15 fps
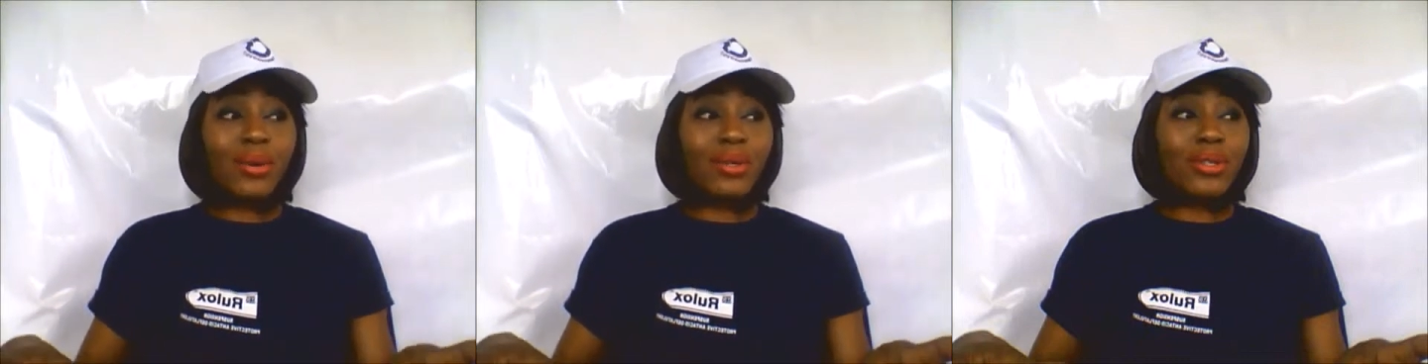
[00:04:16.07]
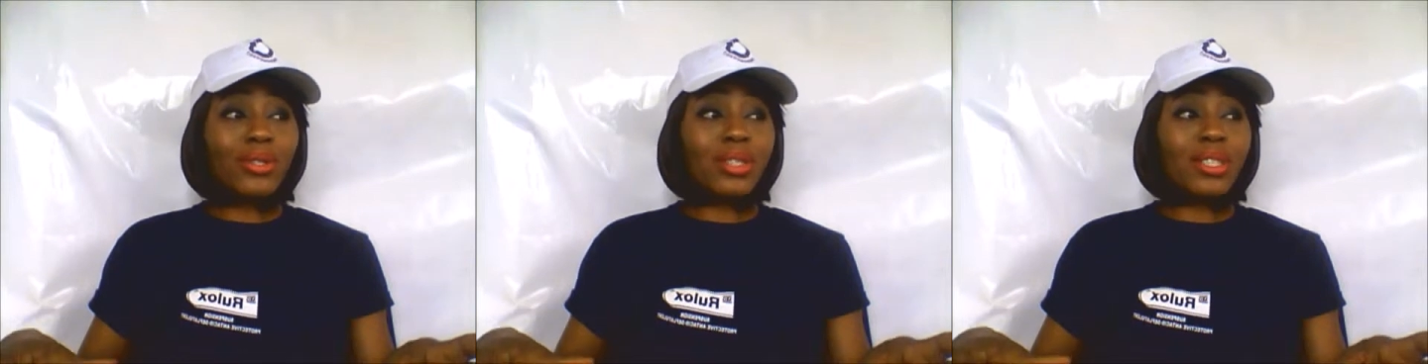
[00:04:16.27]

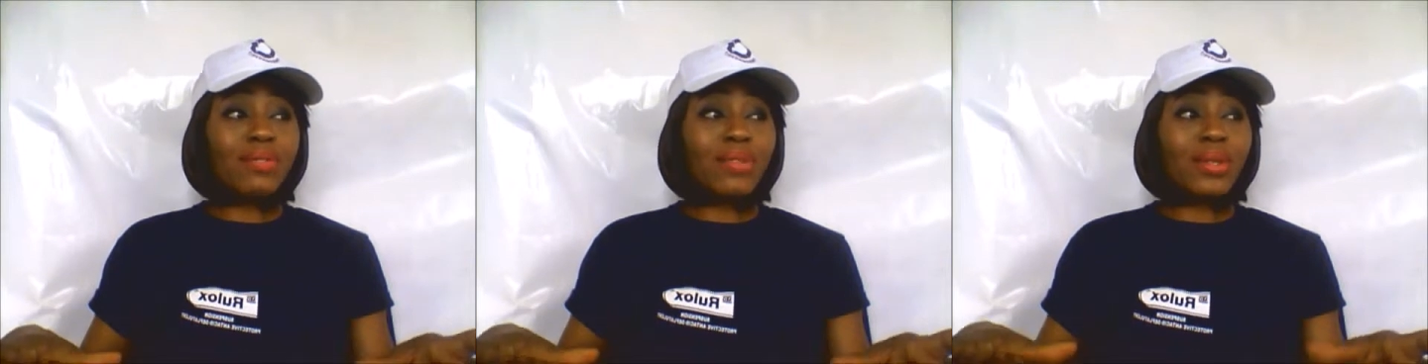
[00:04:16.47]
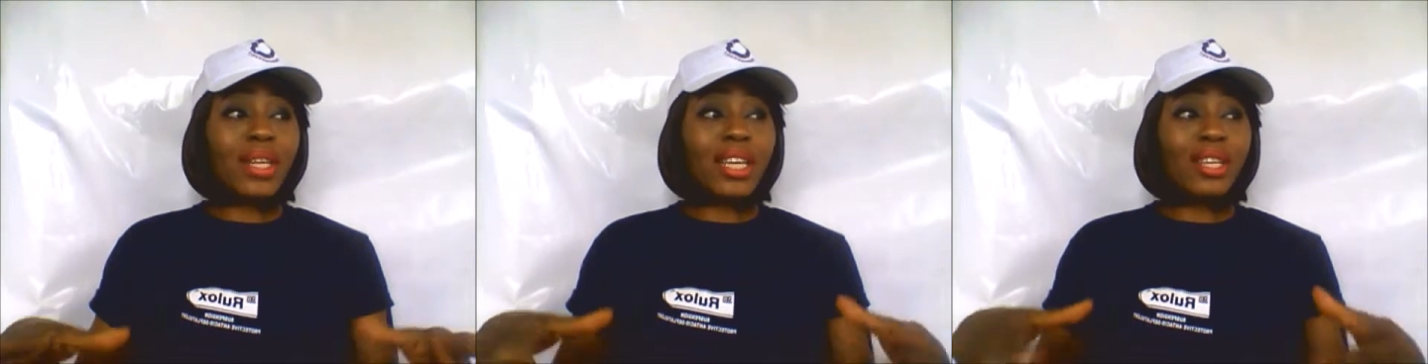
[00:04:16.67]
or you
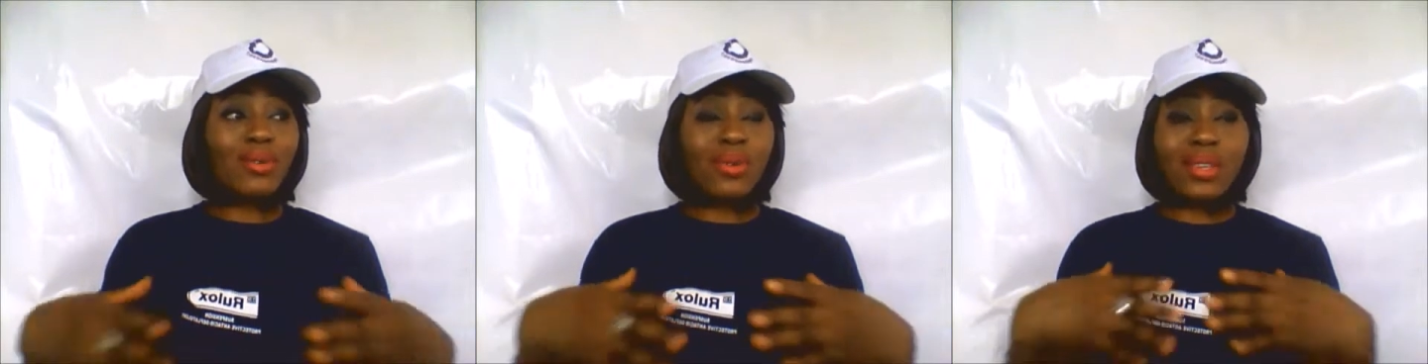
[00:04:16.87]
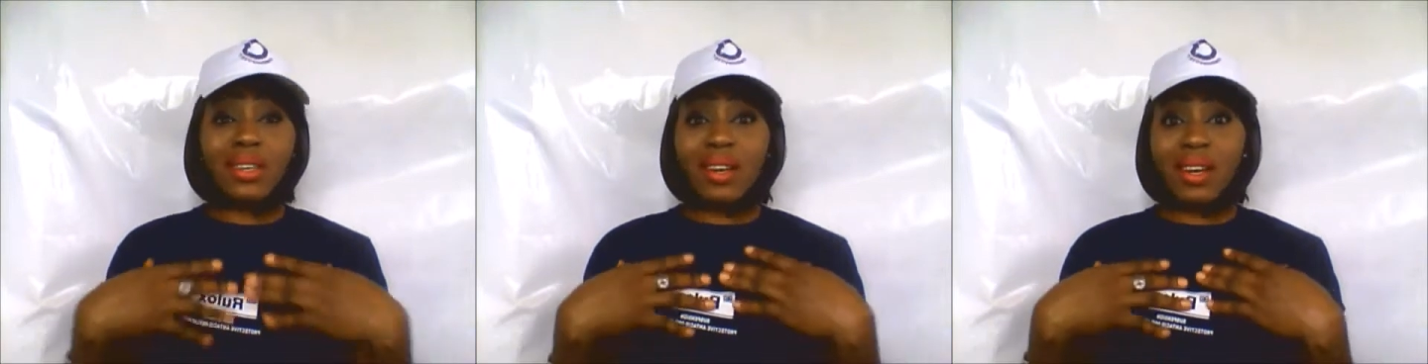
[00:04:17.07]
just feel
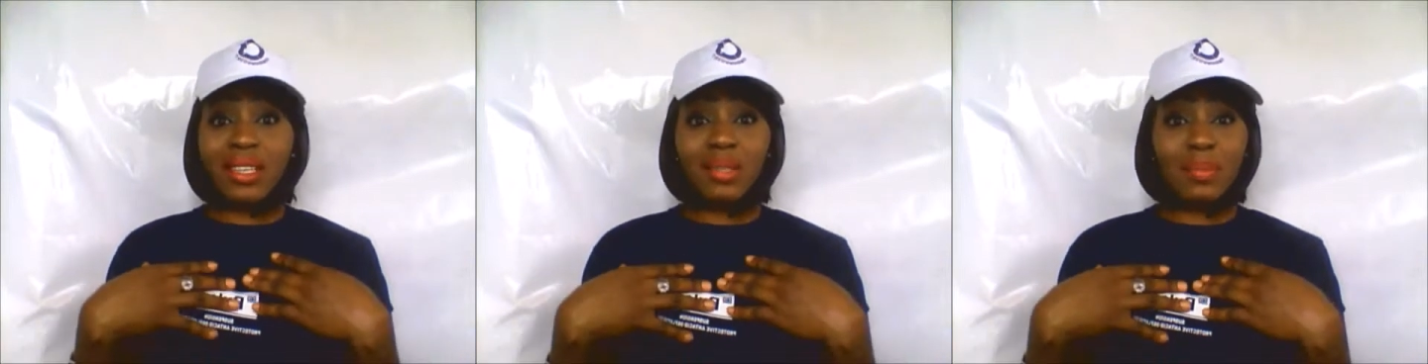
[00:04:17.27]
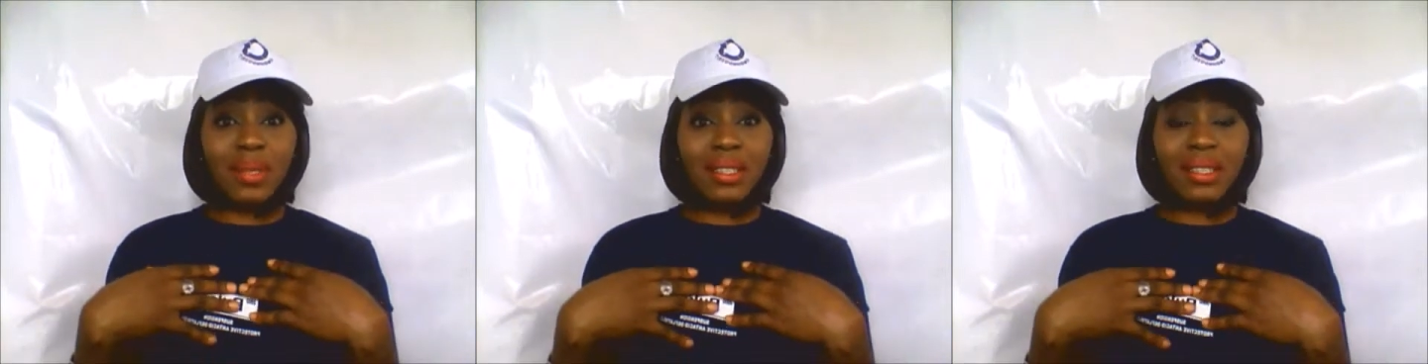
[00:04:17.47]
like you're a
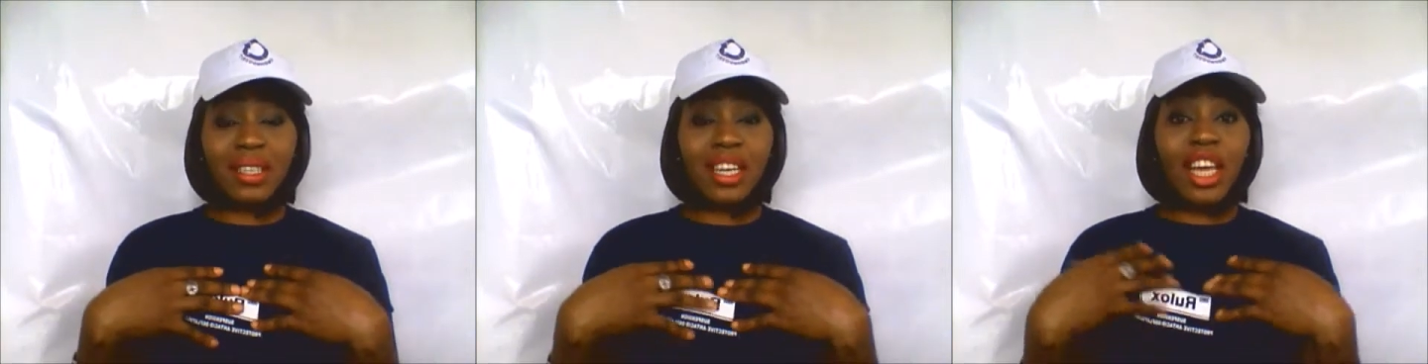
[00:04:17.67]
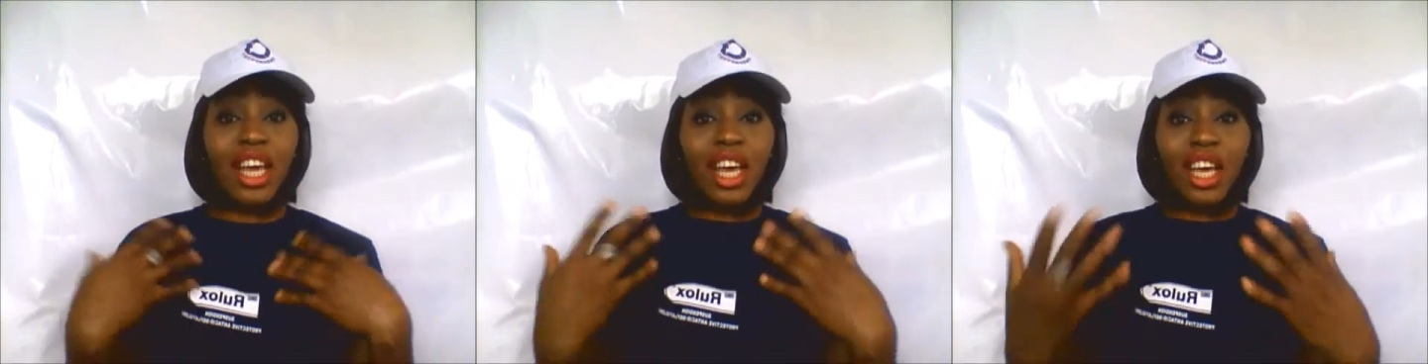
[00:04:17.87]
nice
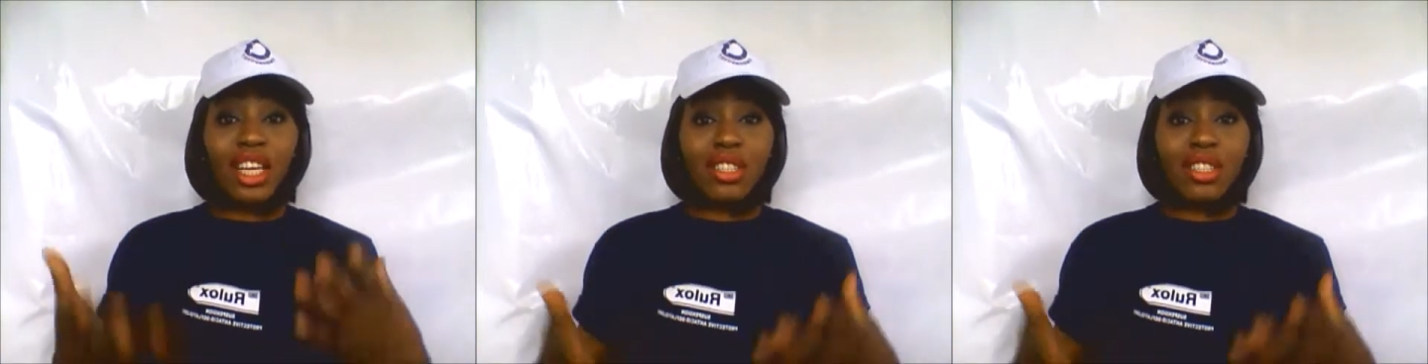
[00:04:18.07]
person.